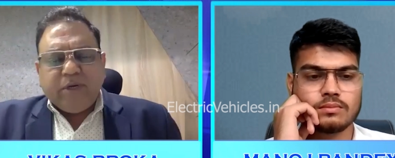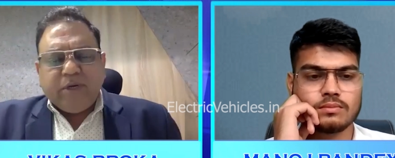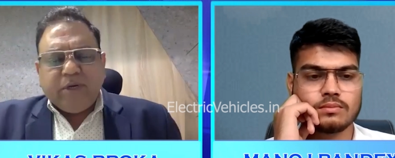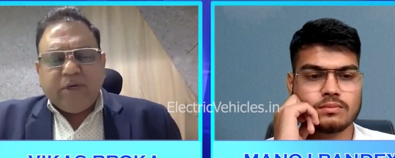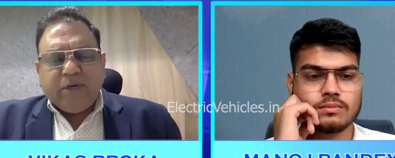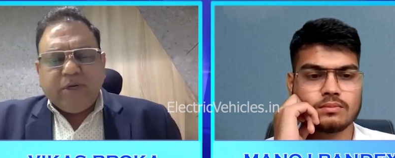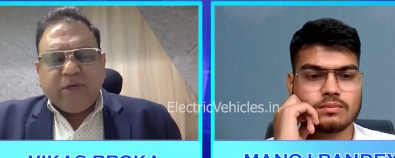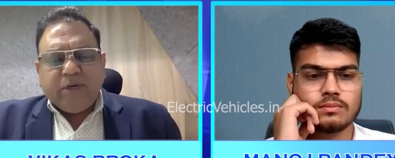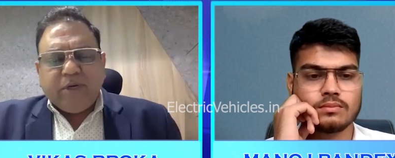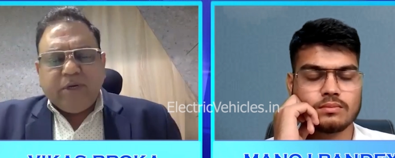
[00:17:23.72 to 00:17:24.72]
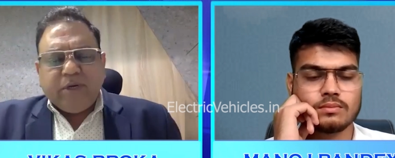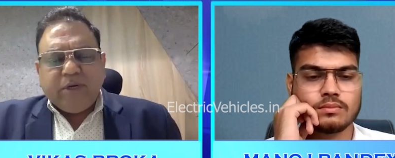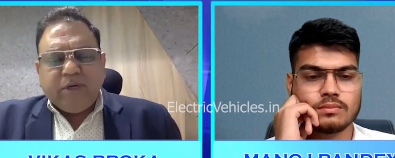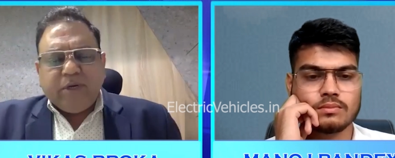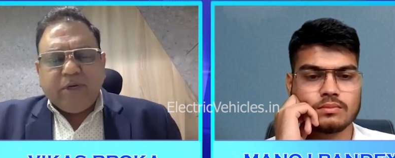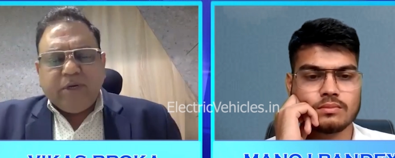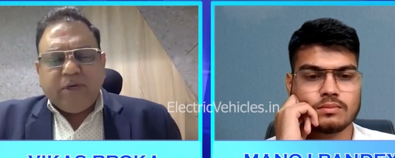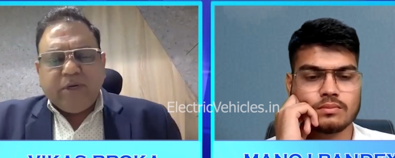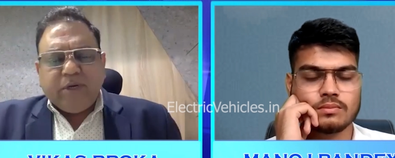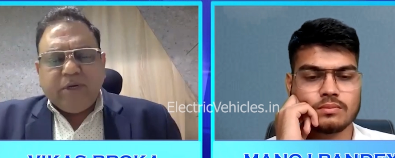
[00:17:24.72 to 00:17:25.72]

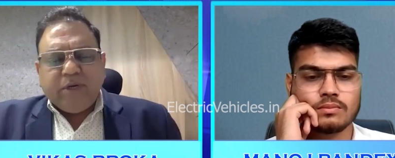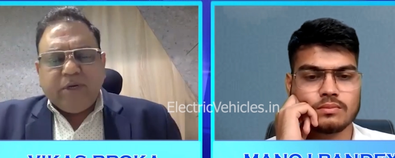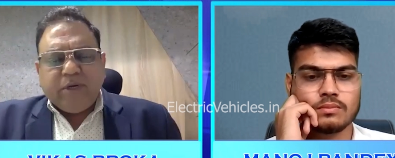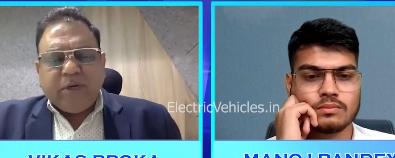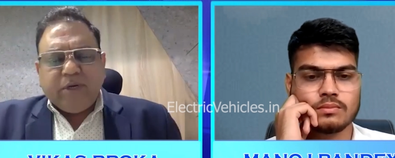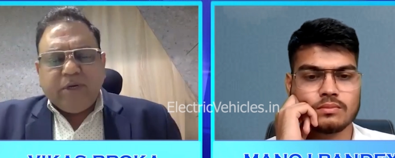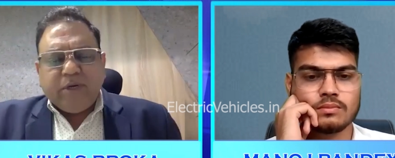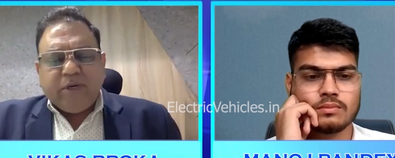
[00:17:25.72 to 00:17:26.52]
No one is speaking in this clip.